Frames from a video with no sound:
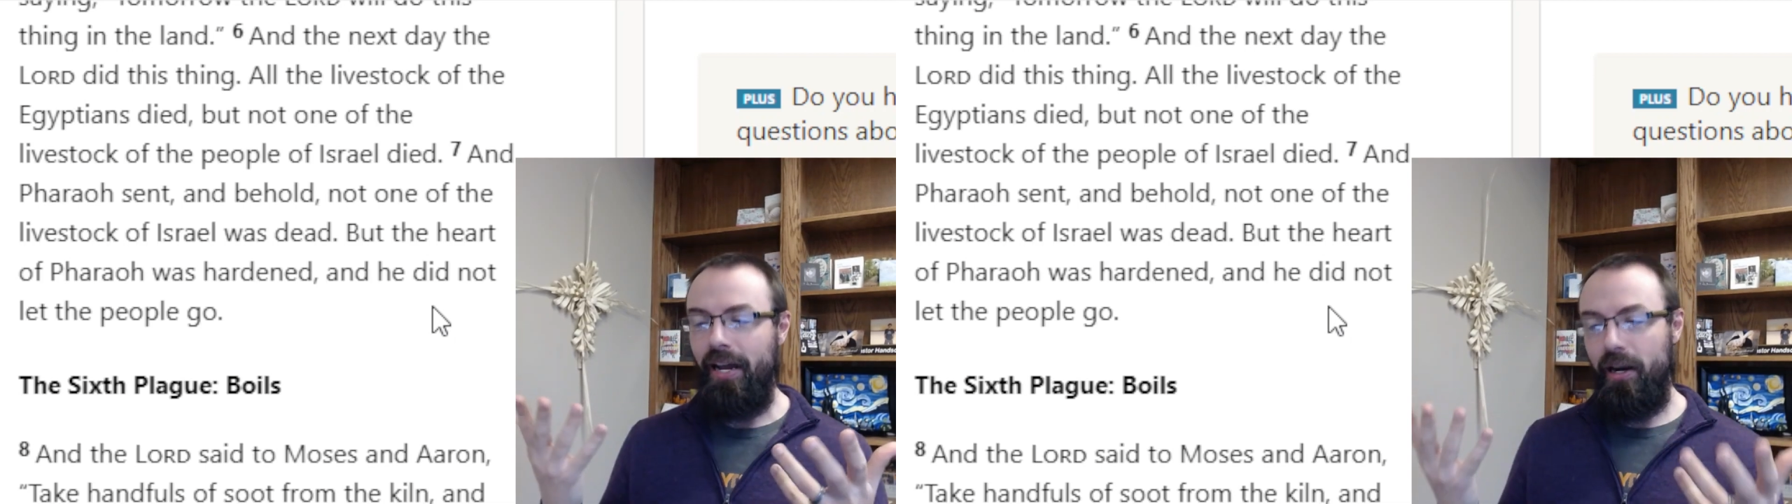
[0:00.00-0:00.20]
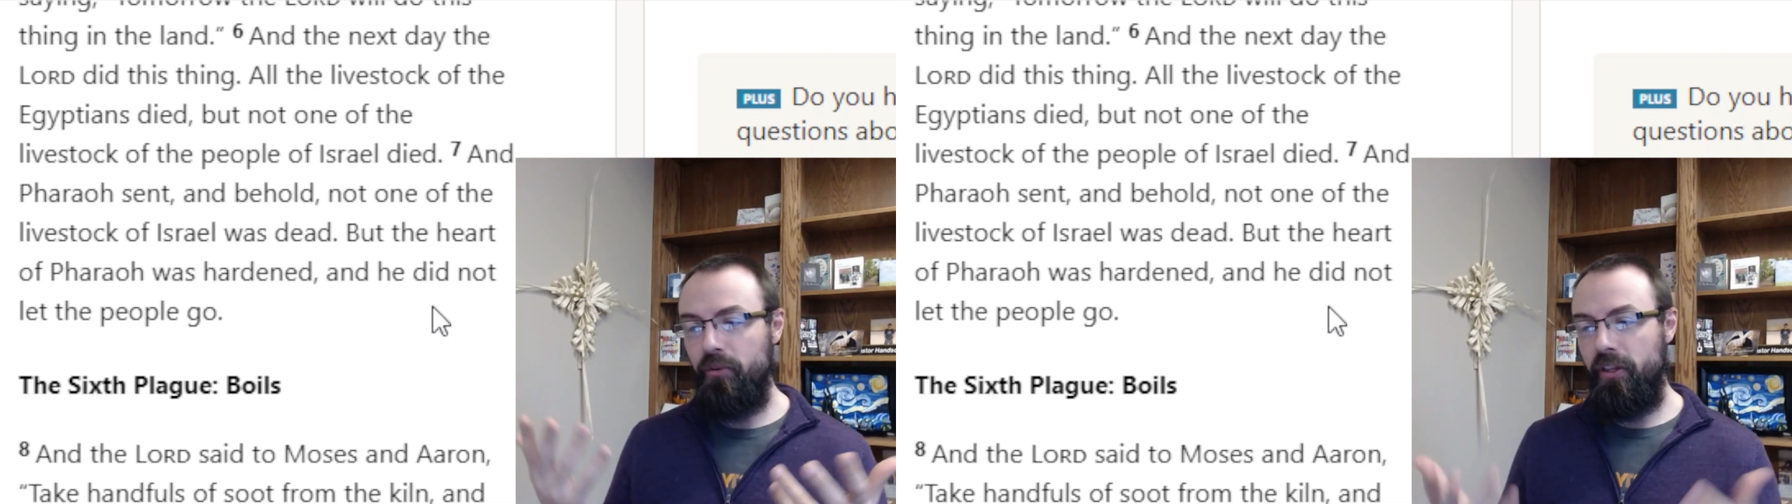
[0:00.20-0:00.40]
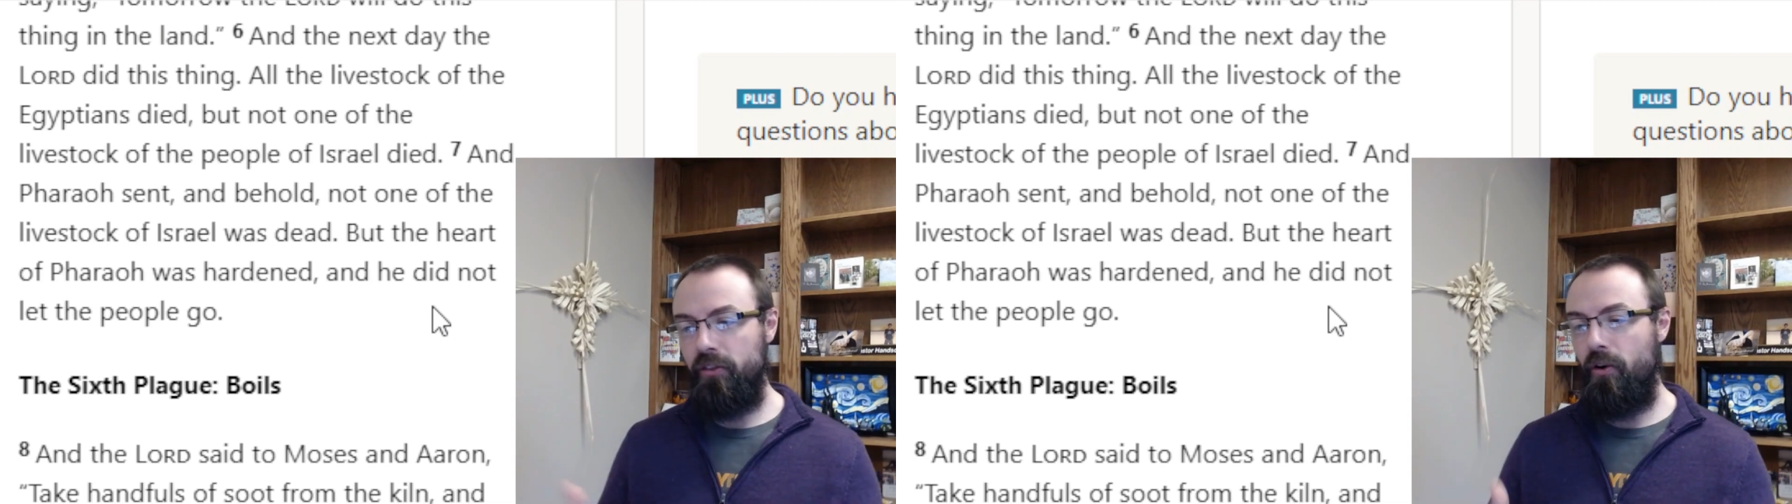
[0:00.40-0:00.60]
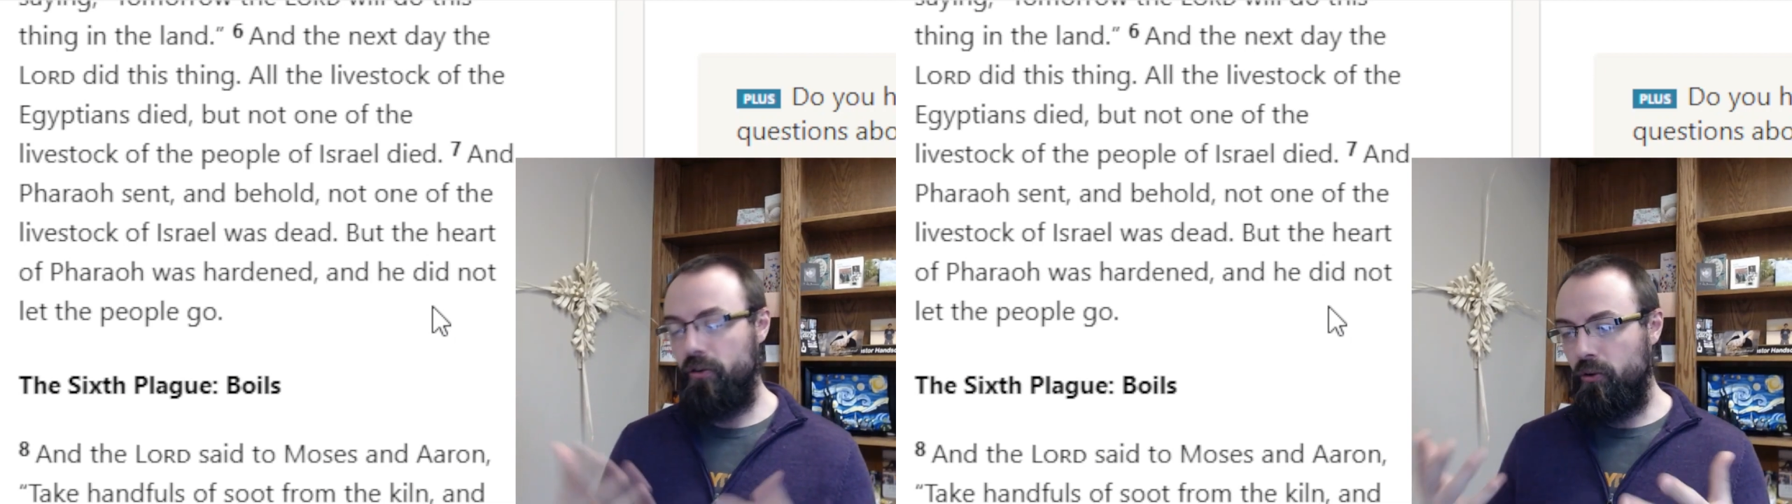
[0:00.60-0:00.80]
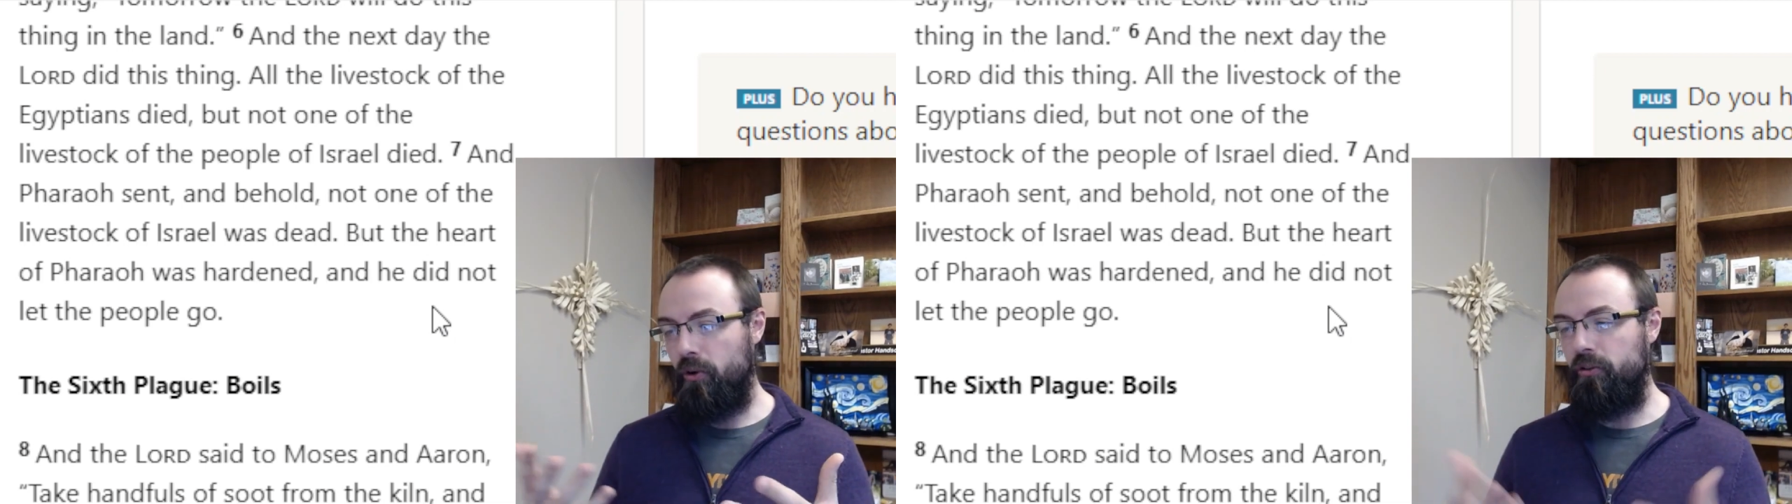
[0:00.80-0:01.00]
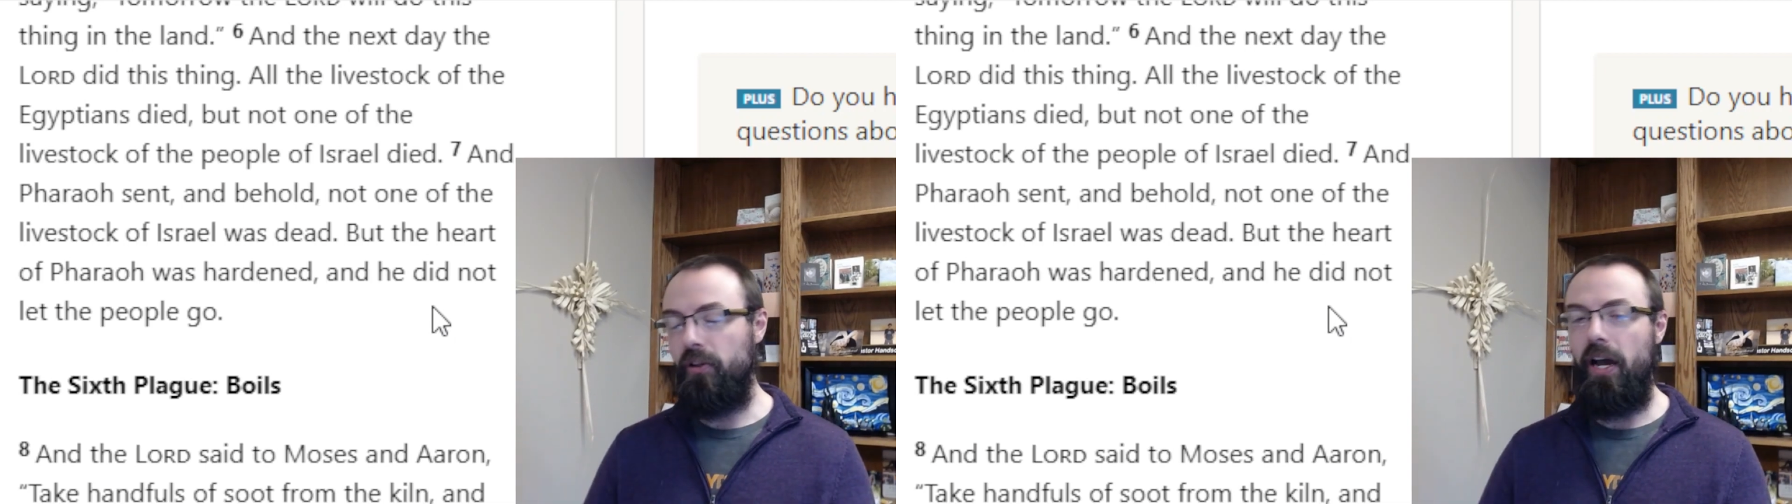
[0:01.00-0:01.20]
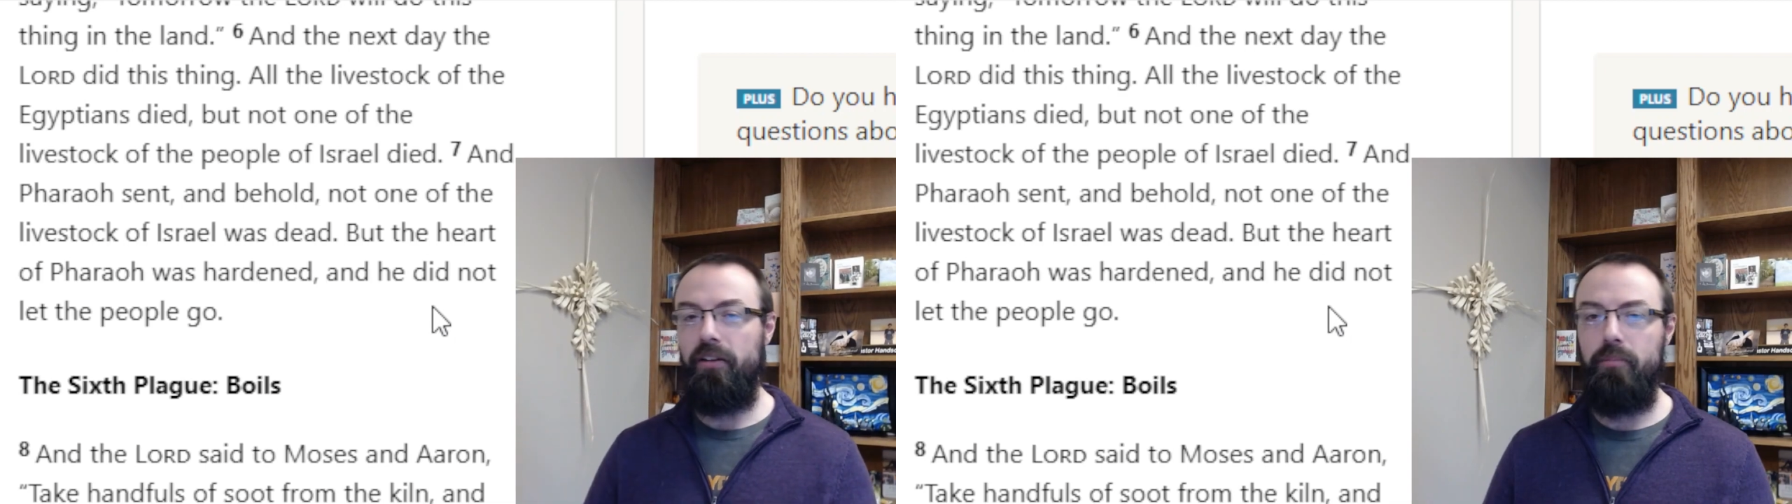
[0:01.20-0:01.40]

I don't think there are doors or locks,